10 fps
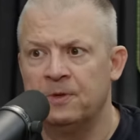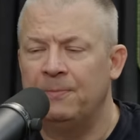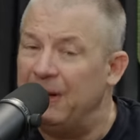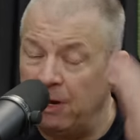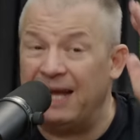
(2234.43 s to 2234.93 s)

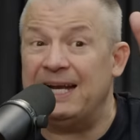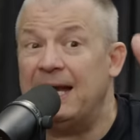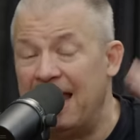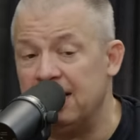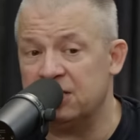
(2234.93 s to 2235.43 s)
But anyway, I get
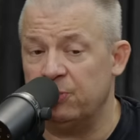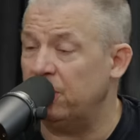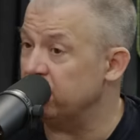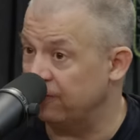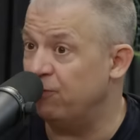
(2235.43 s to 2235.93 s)
out of Edison when
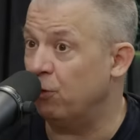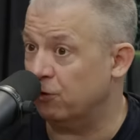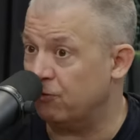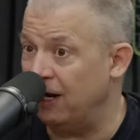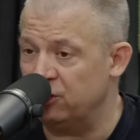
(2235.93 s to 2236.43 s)
I was in
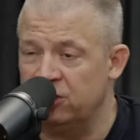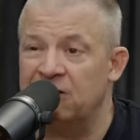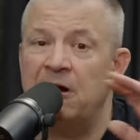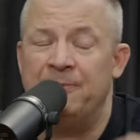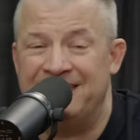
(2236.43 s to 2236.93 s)
fourth grade. So
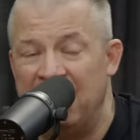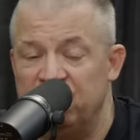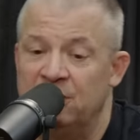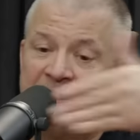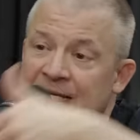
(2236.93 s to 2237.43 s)
that
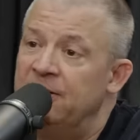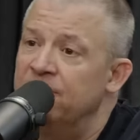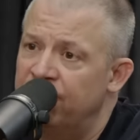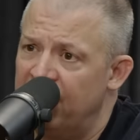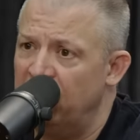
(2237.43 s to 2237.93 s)
reputation
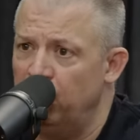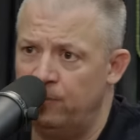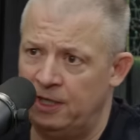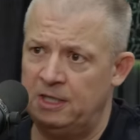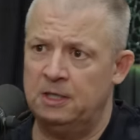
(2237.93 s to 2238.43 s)
didn't follow
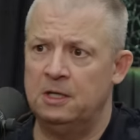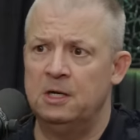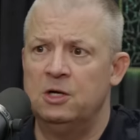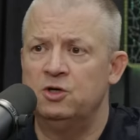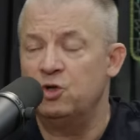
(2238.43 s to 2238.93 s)
me
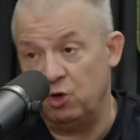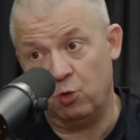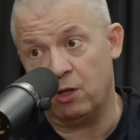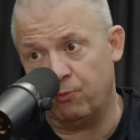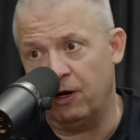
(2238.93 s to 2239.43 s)
to
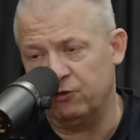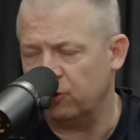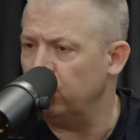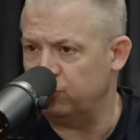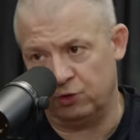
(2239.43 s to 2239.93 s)
North
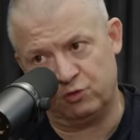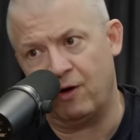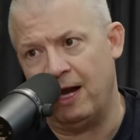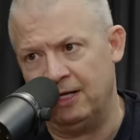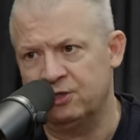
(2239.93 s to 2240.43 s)
Brunswick, which was
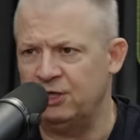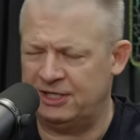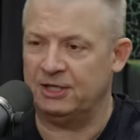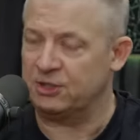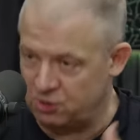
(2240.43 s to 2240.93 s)
great. So you
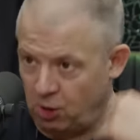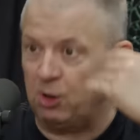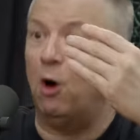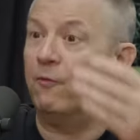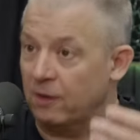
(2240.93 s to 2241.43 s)
can start
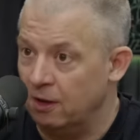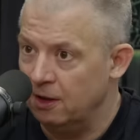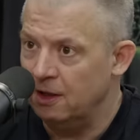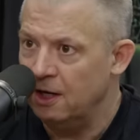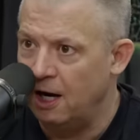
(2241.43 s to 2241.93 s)
over.
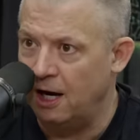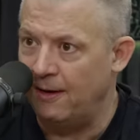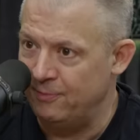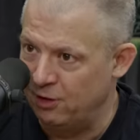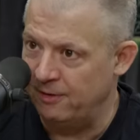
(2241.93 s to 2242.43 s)
Um, right.
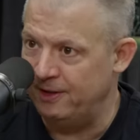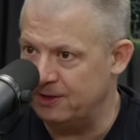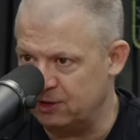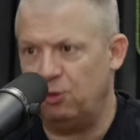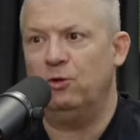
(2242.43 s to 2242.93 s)
Um, you know what I mean?
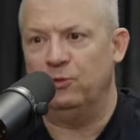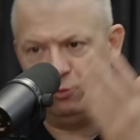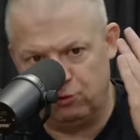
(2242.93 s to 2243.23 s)
There's yeah. a whole new